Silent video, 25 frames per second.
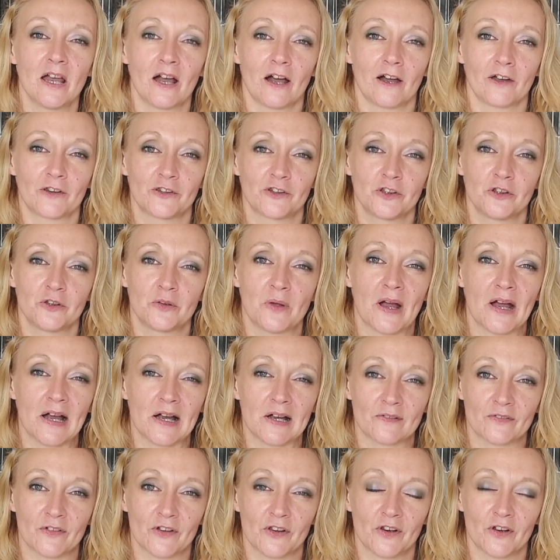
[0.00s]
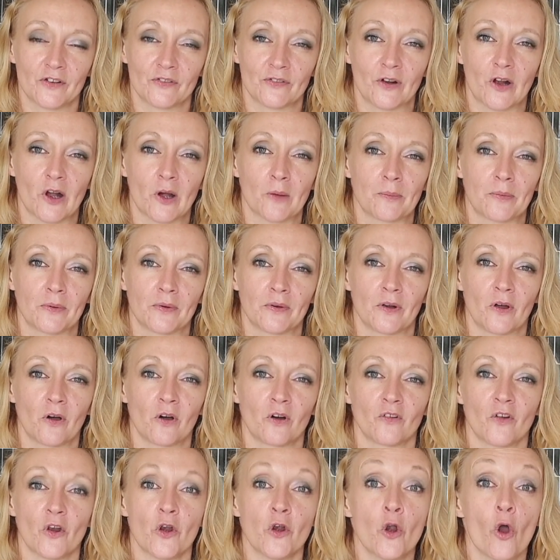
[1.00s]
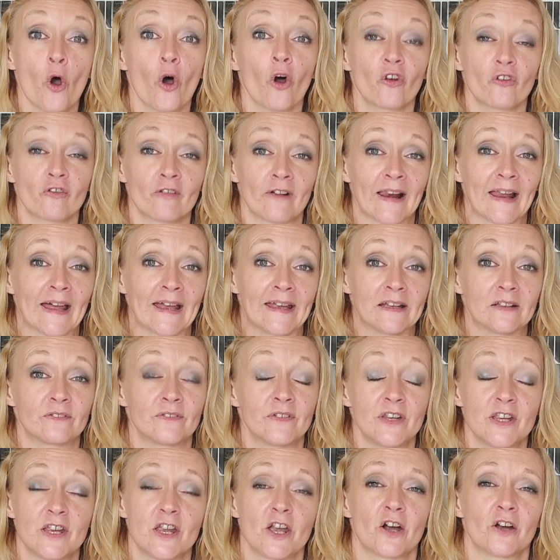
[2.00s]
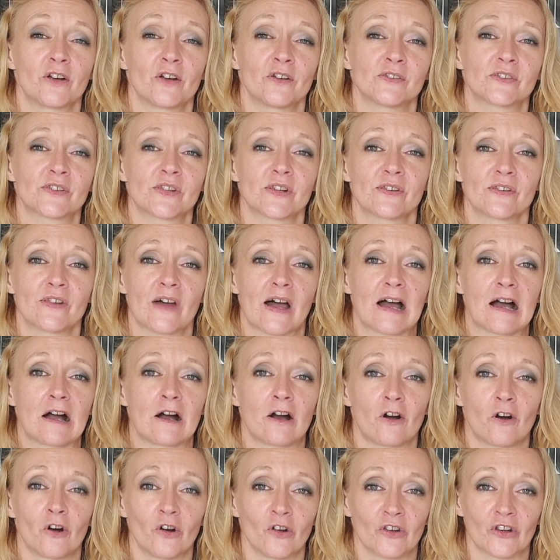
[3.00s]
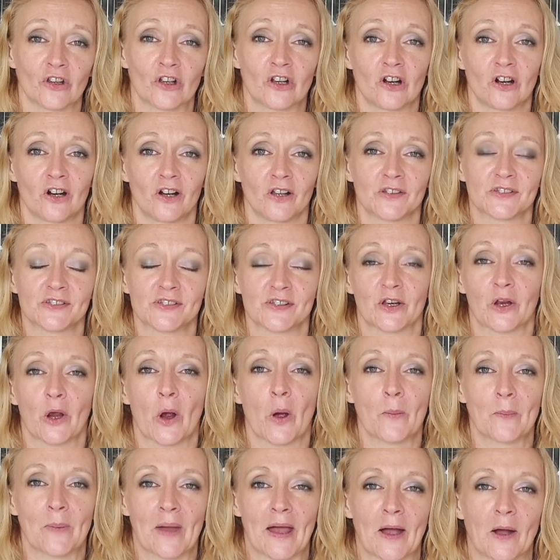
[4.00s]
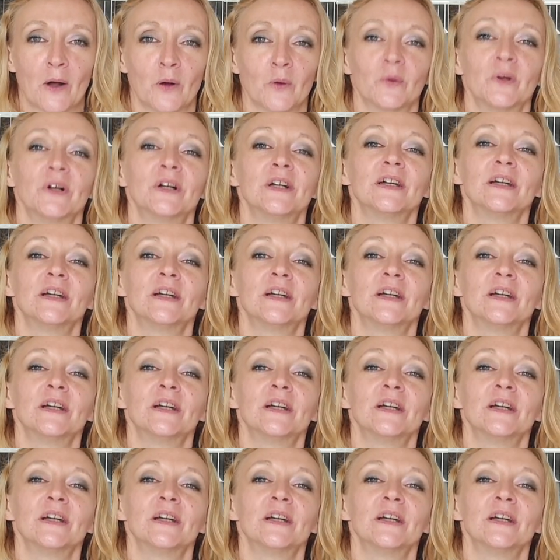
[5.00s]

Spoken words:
I do have another couple of non-related videos that are on the cards to come out.